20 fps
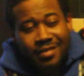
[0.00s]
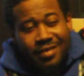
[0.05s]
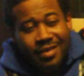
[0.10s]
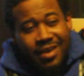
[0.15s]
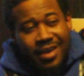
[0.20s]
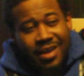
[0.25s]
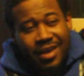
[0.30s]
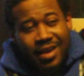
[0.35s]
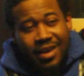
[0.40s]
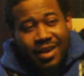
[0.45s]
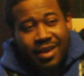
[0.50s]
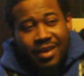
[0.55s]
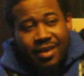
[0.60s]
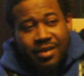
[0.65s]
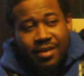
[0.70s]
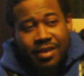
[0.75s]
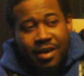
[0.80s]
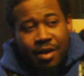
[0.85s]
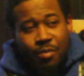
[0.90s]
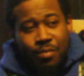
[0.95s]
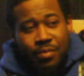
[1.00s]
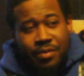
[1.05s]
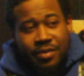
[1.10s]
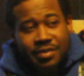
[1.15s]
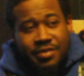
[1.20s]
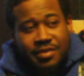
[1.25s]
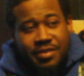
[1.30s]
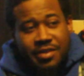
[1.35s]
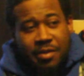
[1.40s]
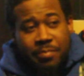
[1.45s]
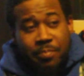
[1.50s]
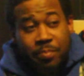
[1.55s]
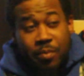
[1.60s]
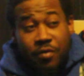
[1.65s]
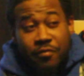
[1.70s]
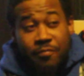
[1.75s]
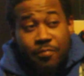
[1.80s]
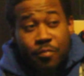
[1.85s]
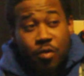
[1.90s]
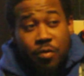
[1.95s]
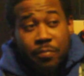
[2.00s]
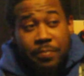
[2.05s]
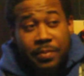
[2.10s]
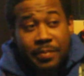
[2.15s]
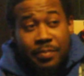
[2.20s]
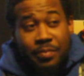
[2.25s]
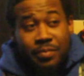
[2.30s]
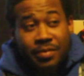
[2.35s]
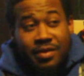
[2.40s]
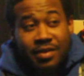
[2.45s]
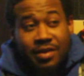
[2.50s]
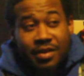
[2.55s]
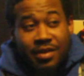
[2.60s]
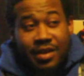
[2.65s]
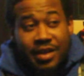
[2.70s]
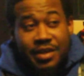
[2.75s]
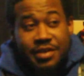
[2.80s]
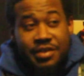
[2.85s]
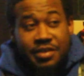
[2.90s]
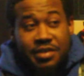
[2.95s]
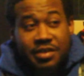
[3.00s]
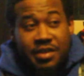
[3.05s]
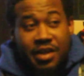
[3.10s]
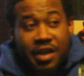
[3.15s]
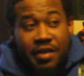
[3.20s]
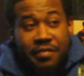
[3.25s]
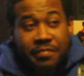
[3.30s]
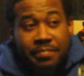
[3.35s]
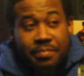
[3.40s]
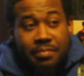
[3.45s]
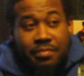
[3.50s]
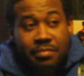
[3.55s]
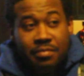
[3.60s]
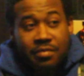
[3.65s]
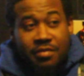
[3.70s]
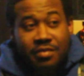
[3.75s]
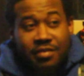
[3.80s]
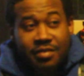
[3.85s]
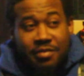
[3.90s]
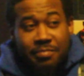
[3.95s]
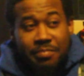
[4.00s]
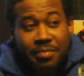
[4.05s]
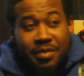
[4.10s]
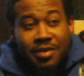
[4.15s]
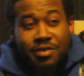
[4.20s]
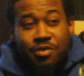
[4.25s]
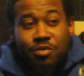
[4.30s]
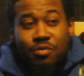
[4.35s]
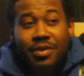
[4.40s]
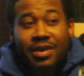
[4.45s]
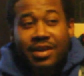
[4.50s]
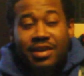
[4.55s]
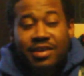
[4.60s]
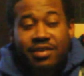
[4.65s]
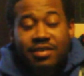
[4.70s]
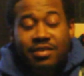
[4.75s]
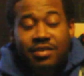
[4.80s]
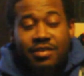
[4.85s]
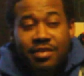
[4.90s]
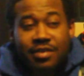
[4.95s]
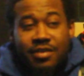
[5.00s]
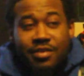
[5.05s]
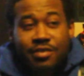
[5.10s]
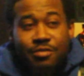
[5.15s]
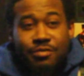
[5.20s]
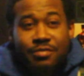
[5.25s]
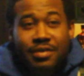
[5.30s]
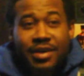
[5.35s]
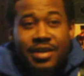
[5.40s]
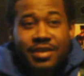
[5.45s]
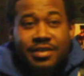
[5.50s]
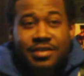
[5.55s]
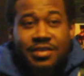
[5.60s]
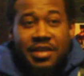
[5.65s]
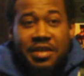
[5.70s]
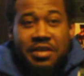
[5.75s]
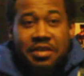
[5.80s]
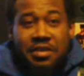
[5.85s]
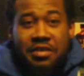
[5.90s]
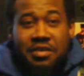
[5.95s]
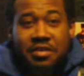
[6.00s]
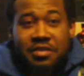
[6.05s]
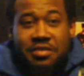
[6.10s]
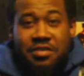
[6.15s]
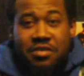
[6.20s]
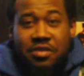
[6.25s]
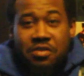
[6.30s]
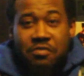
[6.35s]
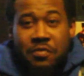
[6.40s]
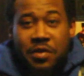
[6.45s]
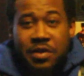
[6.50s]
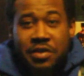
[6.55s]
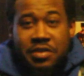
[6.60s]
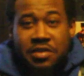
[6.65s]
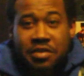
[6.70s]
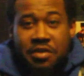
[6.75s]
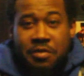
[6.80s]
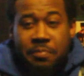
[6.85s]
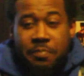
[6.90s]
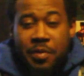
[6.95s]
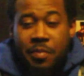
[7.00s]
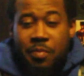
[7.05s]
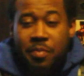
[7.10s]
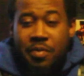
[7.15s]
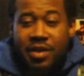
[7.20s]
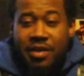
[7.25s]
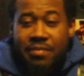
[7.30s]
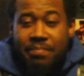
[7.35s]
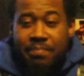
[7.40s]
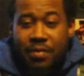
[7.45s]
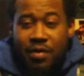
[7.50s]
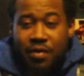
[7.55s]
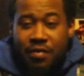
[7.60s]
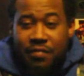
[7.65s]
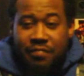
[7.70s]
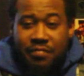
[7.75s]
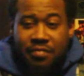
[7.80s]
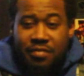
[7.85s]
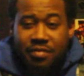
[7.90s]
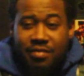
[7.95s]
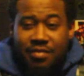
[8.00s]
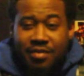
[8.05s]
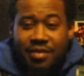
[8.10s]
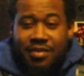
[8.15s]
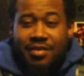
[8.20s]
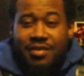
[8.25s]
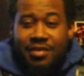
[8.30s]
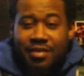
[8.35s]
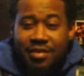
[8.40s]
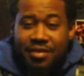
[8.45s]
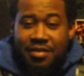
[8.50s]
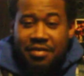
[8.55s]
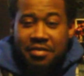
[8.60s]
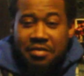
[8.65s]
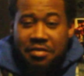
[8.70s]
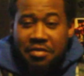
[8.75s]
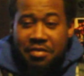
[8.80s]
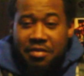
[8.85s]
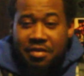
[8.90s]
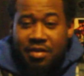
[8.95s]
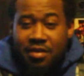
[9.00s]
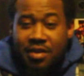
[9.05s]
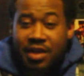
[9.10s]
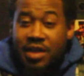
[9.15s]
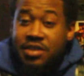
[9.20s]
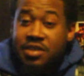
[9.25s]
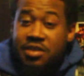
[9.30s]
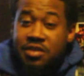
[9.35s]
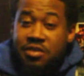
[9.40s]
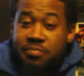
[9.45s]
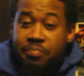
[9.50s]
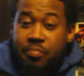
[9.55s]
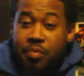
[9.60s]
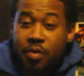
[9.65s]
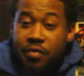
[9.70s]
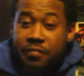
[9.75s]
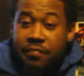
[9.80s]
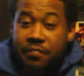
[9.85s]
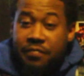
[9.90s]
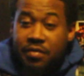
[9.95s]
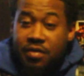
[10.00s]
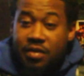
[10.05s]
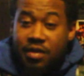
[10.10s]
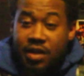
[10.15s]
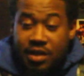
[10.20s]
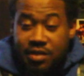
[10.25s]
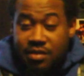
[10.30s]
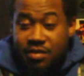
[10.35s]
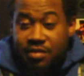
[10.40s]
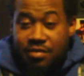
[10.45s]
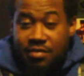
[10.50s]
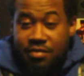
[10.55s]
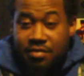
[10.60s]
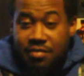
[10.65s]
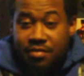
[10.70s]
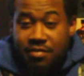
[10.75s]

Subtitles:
I wouldn't say birth more people than the legends have, because you gotta take in consideration the people they birth. Legends birth legends.